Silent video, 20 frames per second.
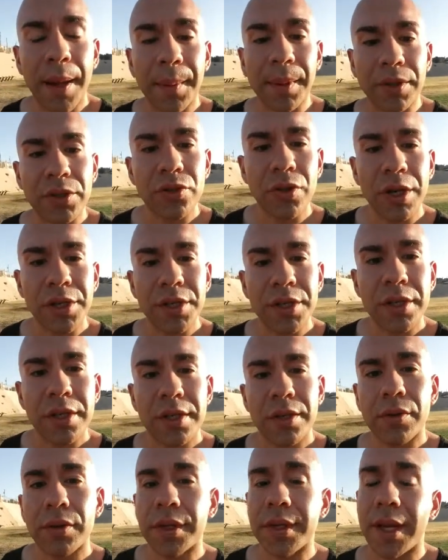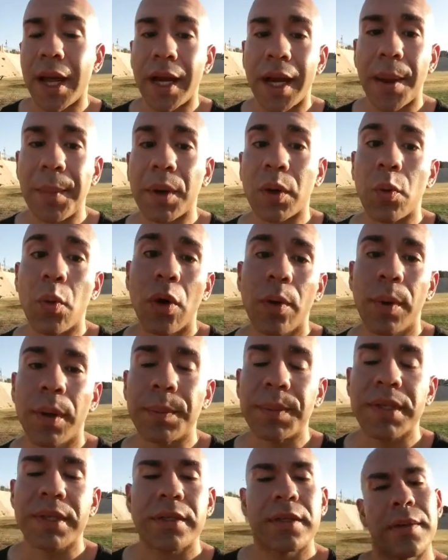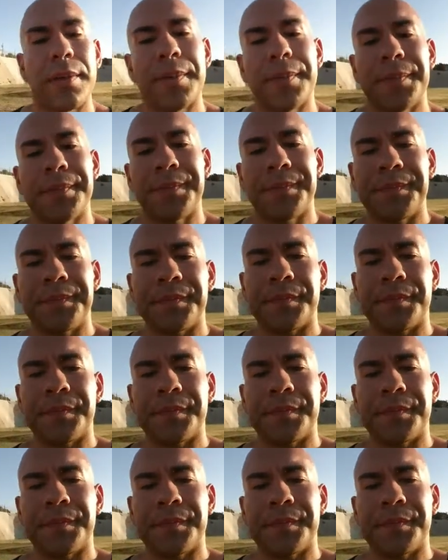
dynamic stretches or the dynamic warm-ups.